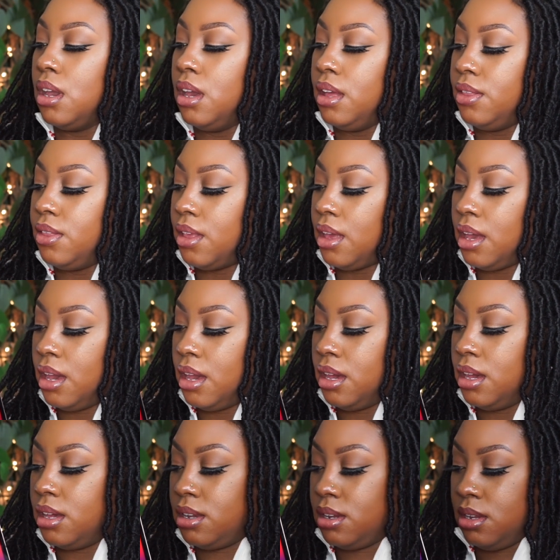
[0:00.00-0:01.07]
And
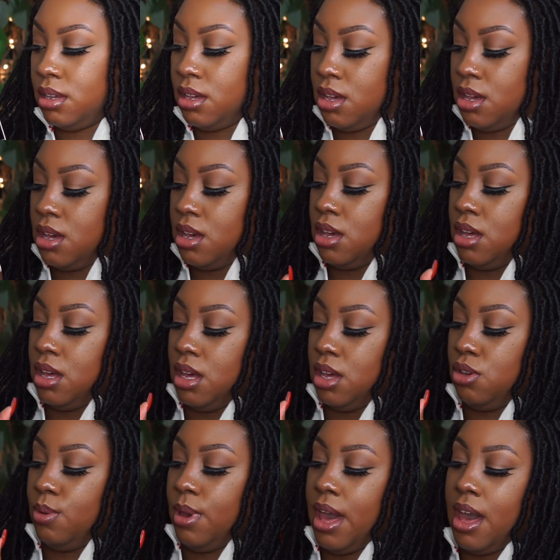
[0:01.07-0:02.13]
then
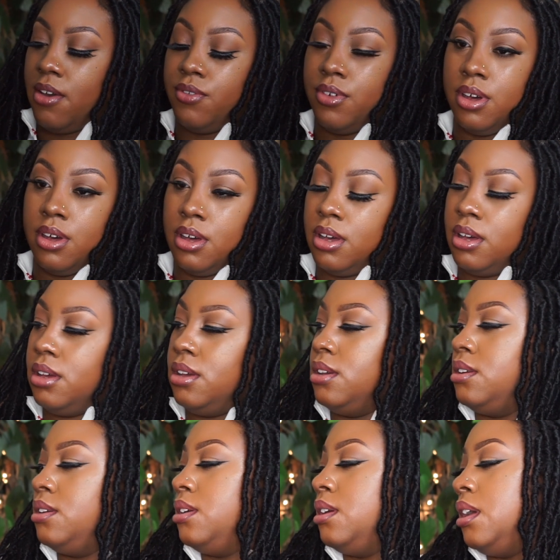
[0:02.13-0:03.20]
you have a
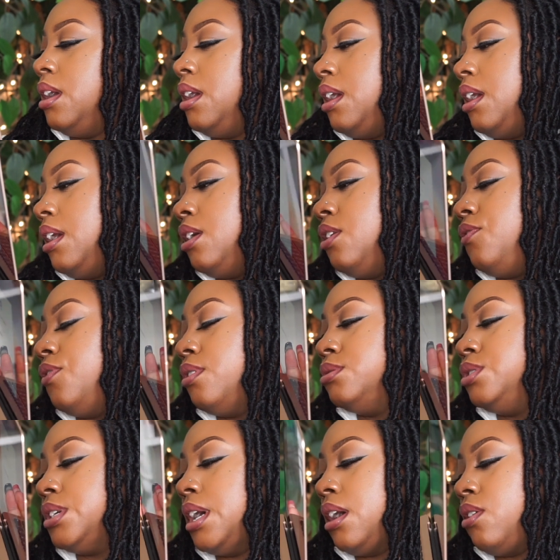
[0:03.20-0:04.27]
earphone
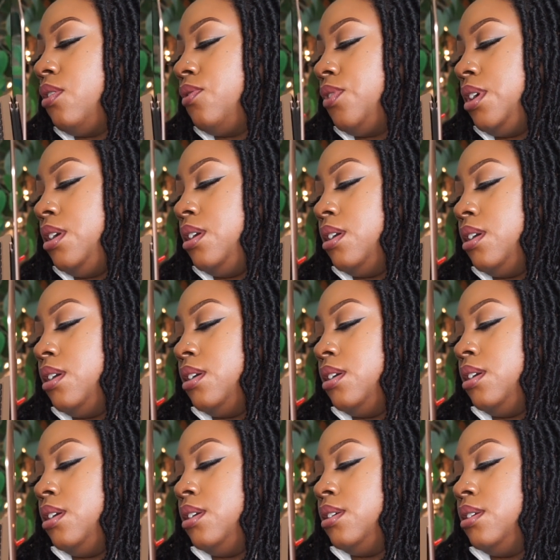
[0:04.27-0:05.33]
jack over
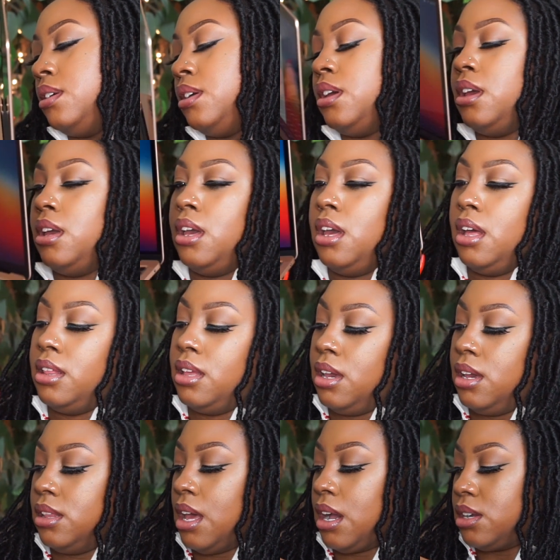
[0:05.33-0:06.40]
here, and
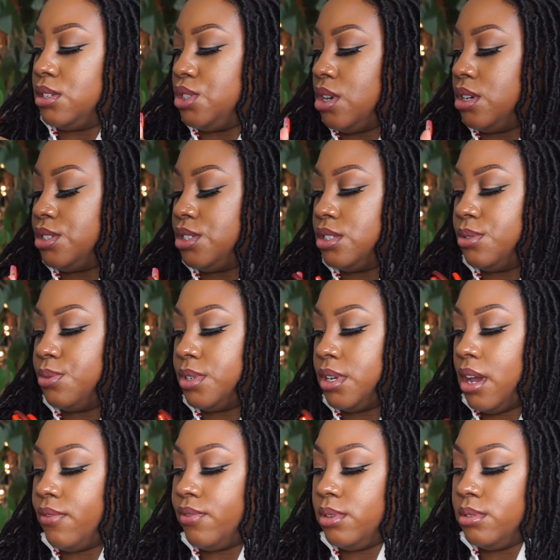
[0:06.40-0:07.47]
then like a charger or what
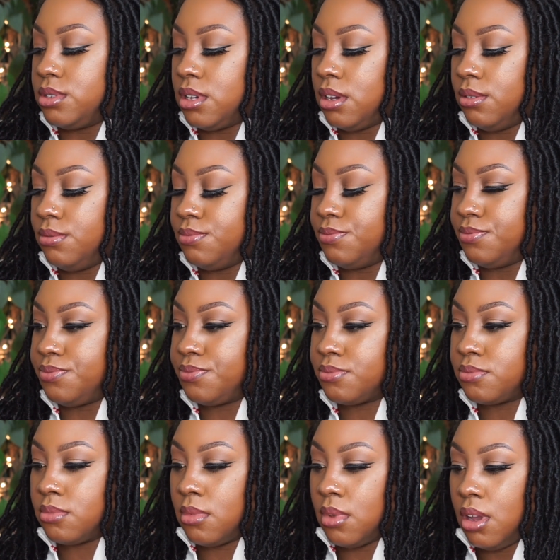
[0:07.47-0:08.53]
have you. So
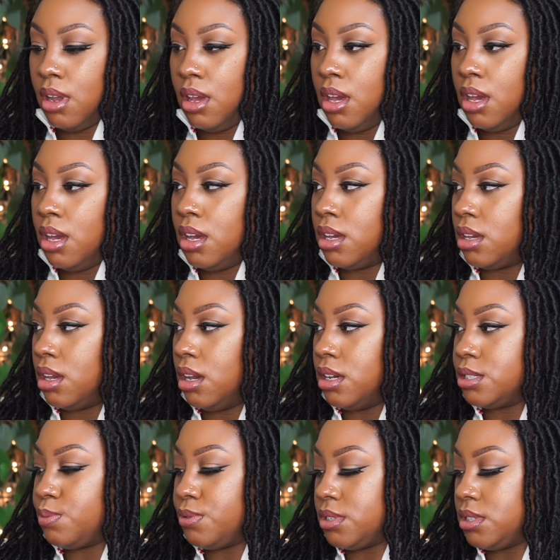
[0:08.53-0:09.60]
yeah,
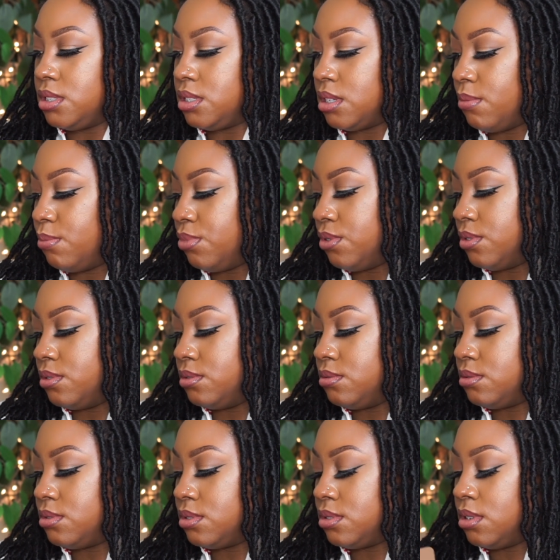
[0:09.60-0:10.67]
it's pretty simple,
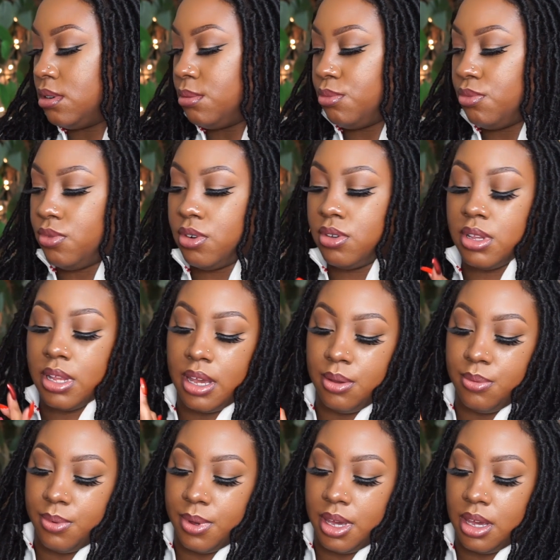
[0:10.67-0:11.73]
real
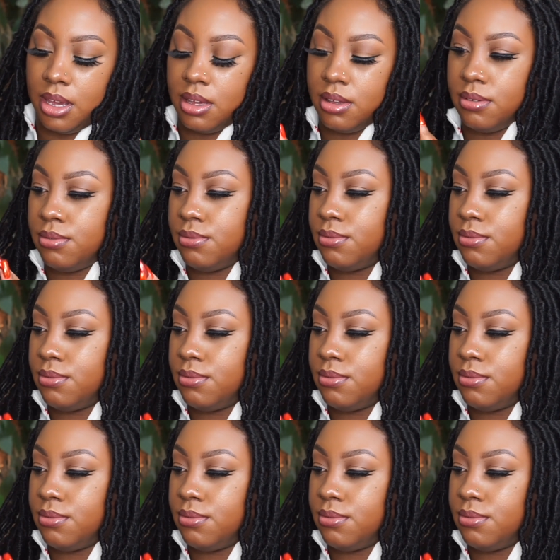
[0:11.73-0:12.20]
lightweight.